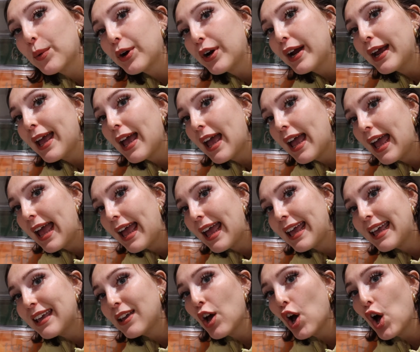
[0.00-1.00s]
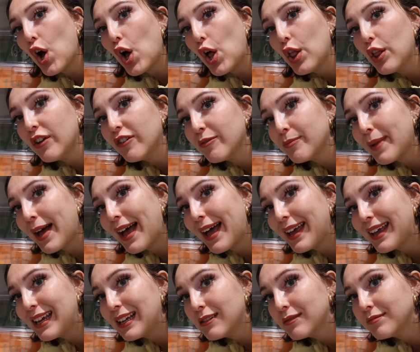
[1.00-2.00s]
where I hang all of
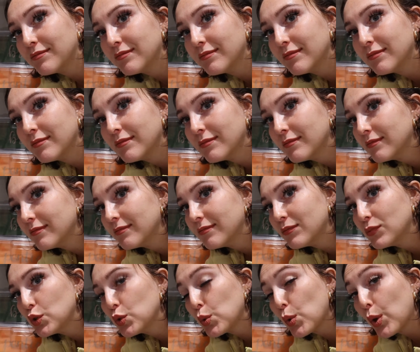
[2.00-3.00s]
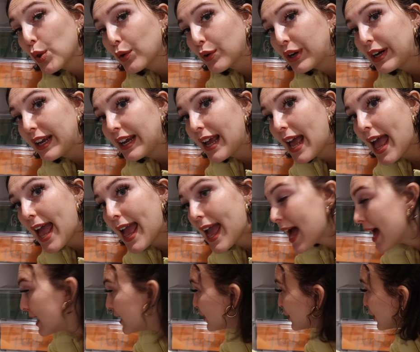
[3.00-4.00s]
my jewelry,
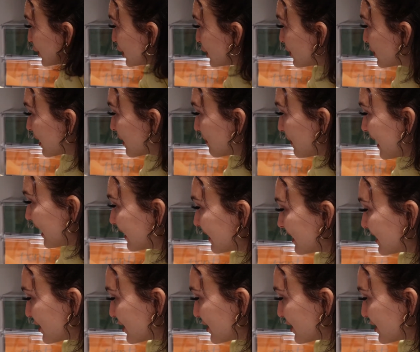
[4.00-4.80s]
and you can make